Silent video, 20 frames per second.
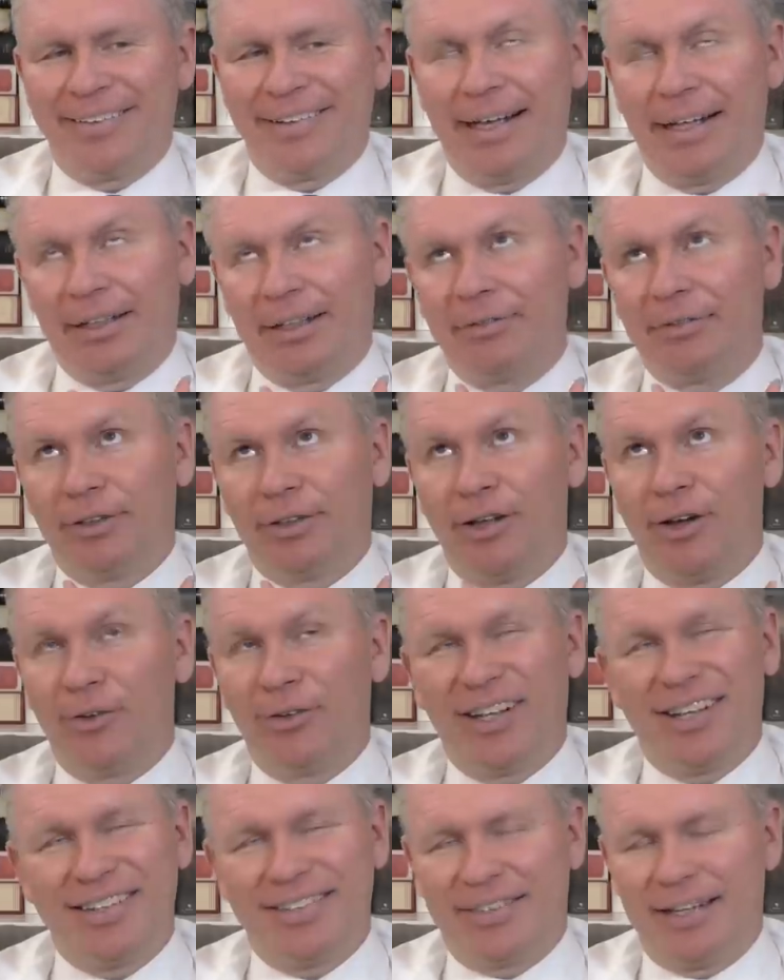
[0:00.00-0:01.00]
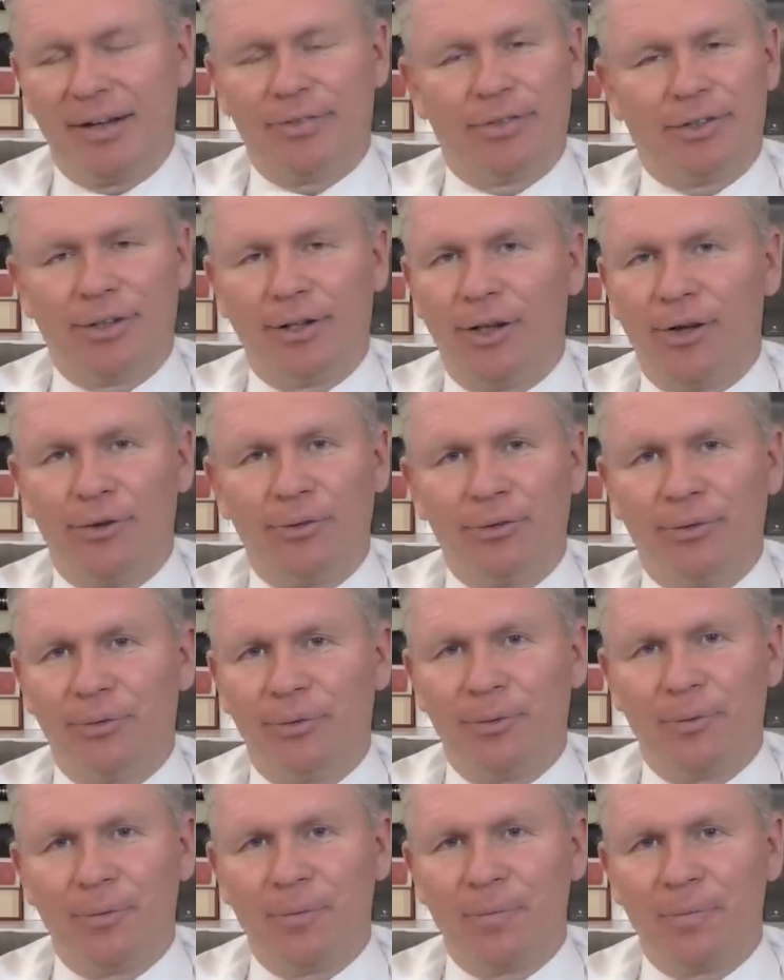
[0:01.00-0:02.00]
yeah, live alone. He's never alone.
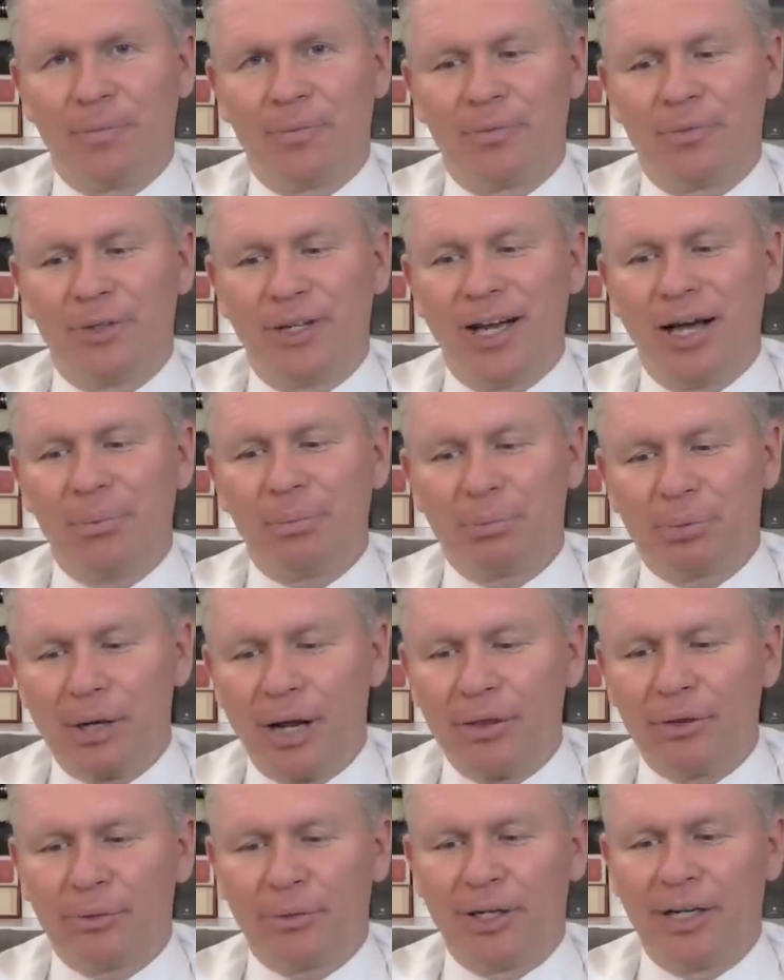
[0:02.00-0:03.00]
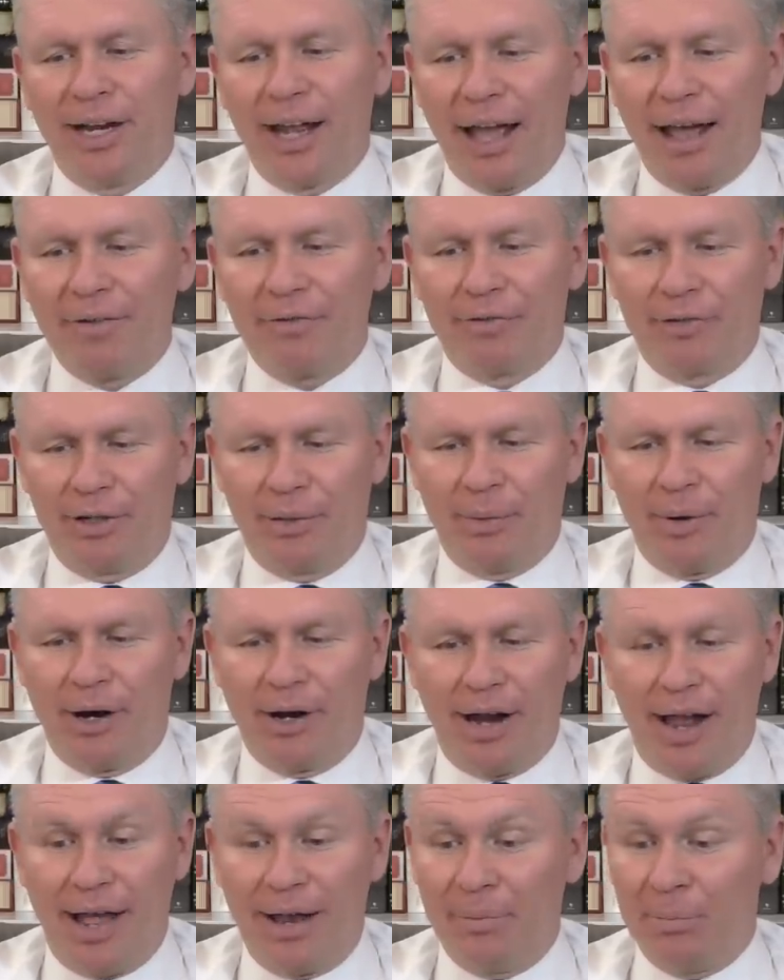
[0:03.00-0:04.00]
You got brethren everywhere,
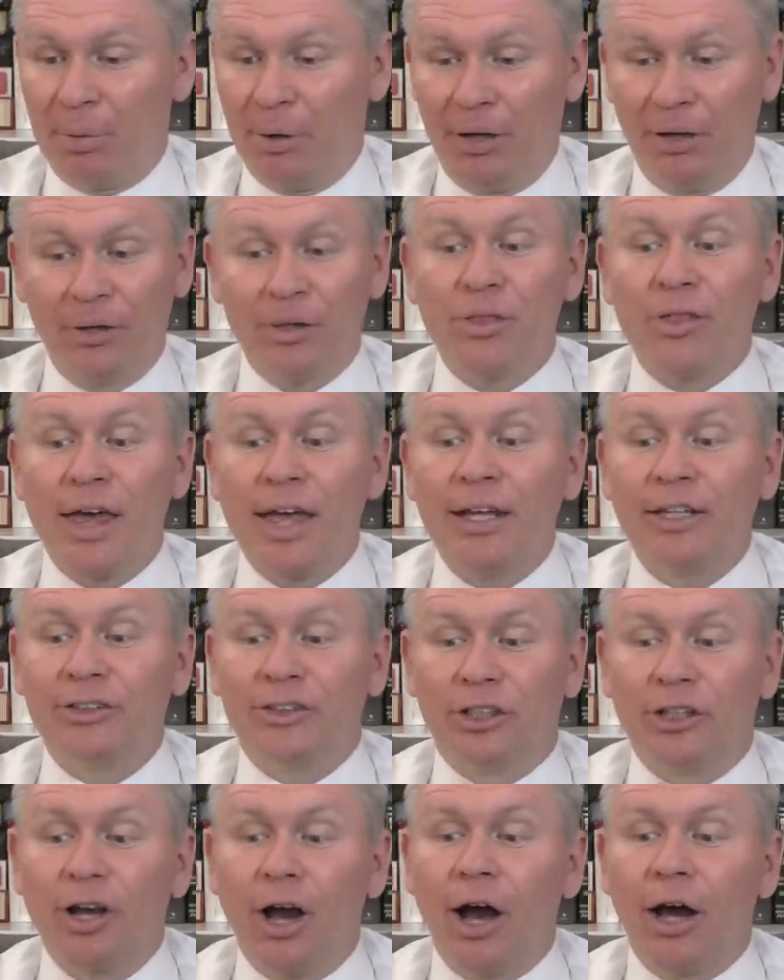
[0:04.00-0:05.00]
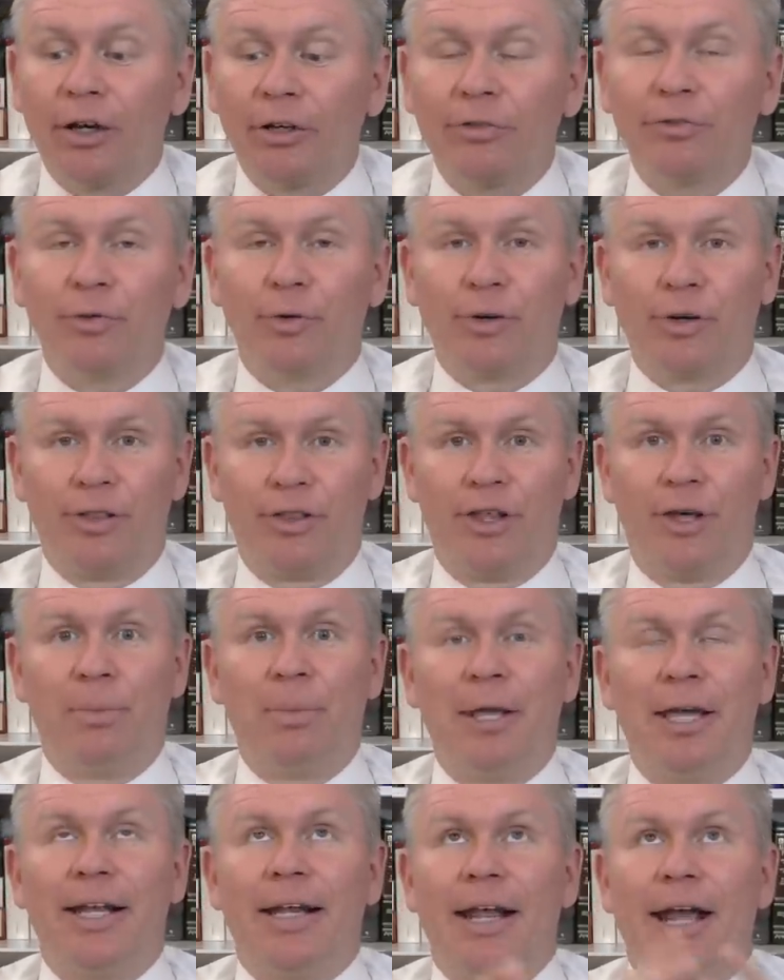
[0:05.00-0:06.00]
and Paul thanks God for them.
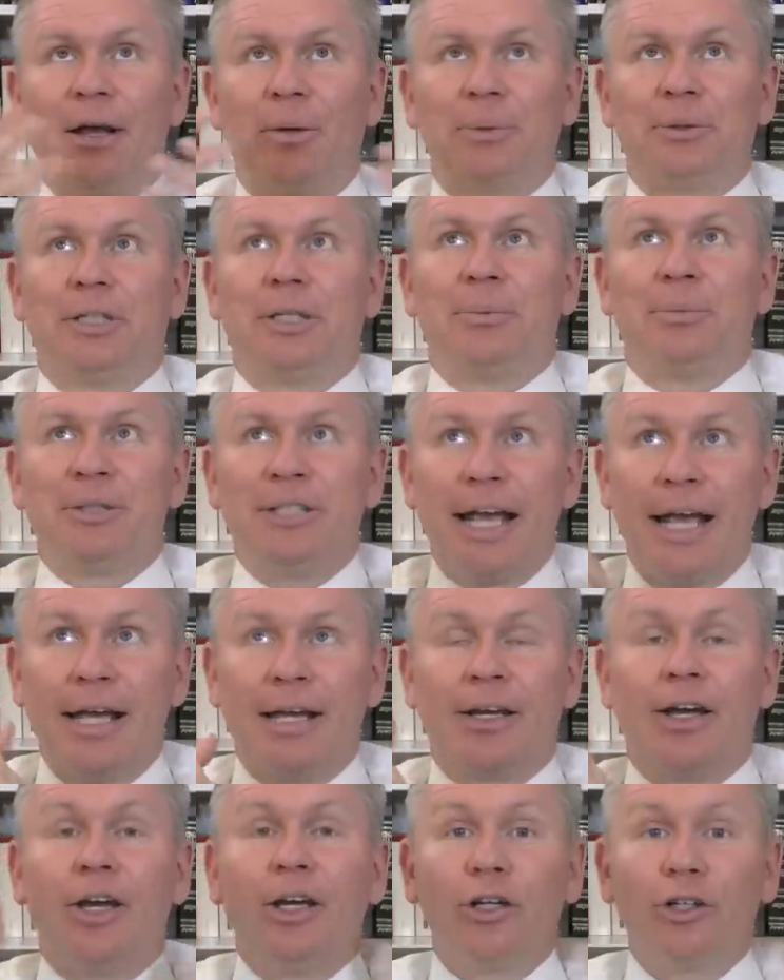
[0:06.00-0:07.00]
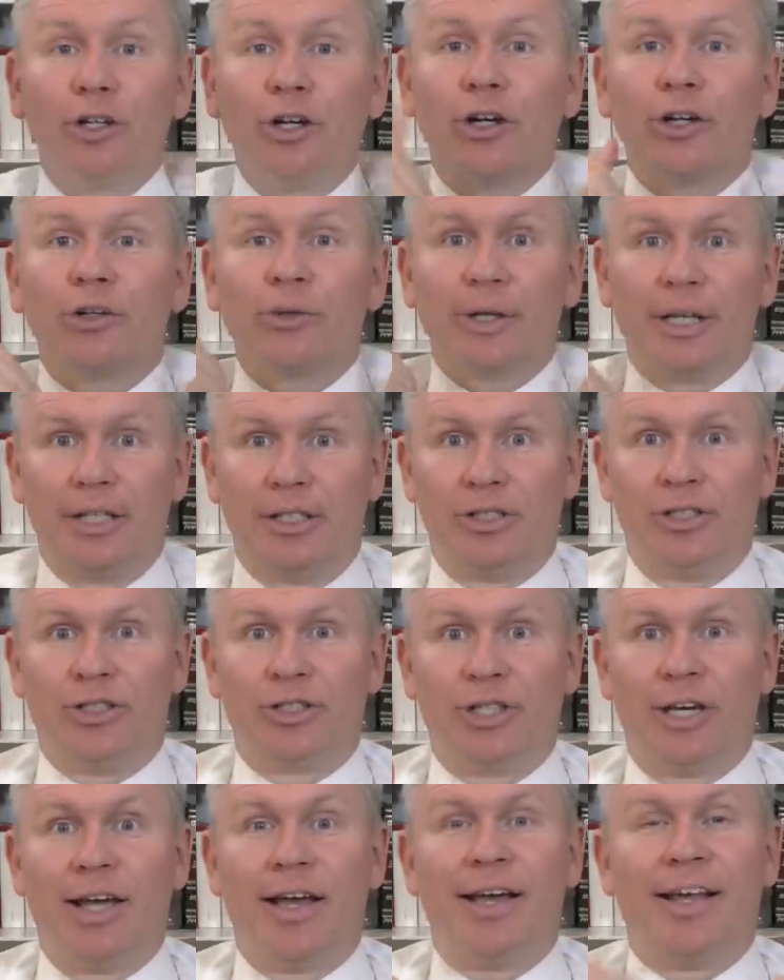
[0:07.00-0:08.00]
It helps him take
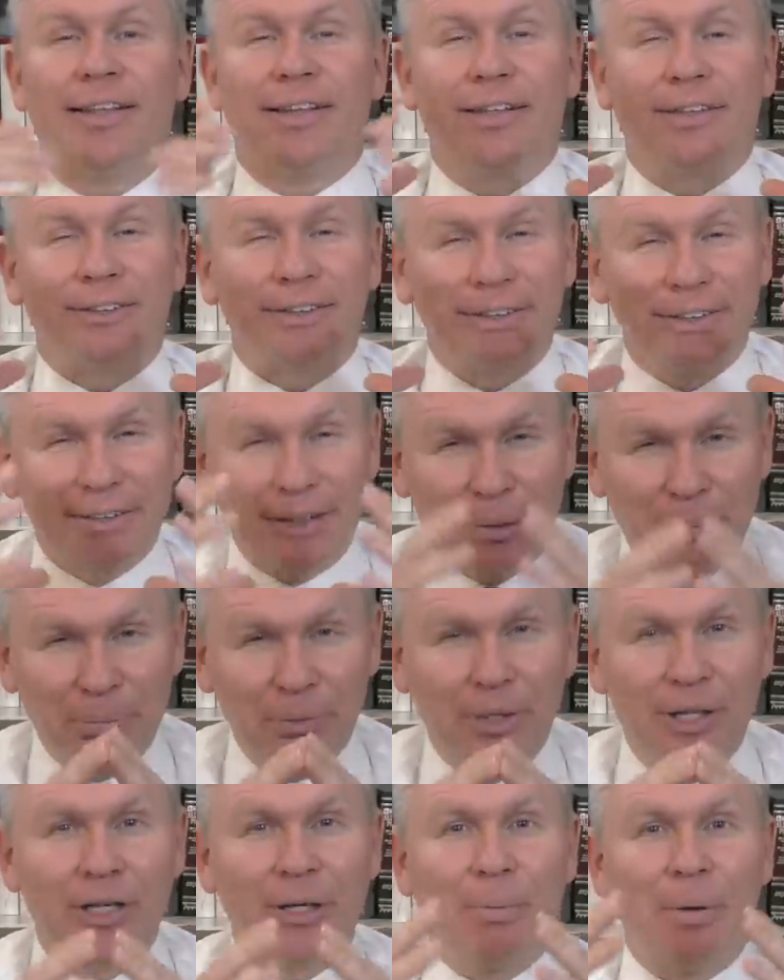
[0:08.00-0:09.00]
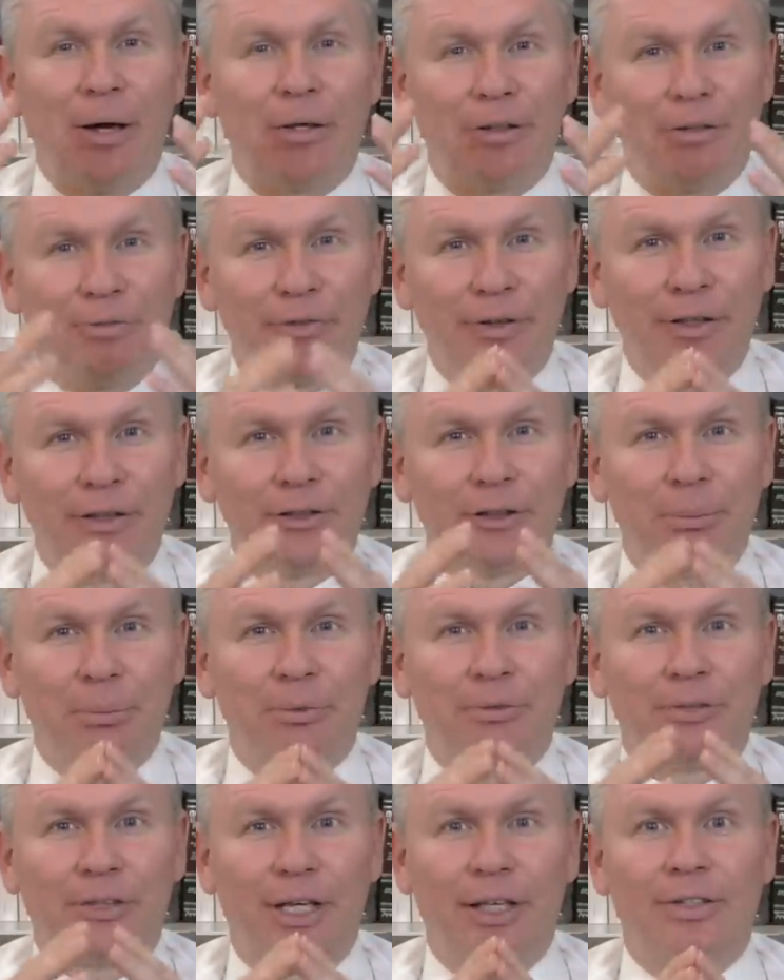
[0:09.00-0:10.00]
courage. There's something about the fellowship
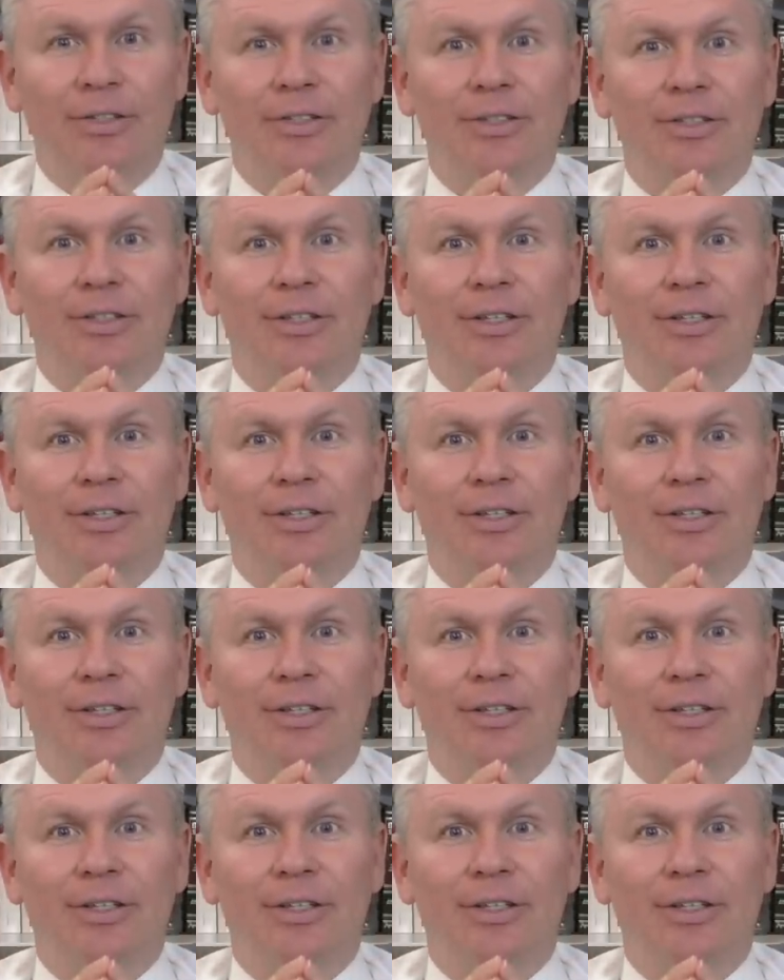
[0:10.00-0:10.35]
of saints,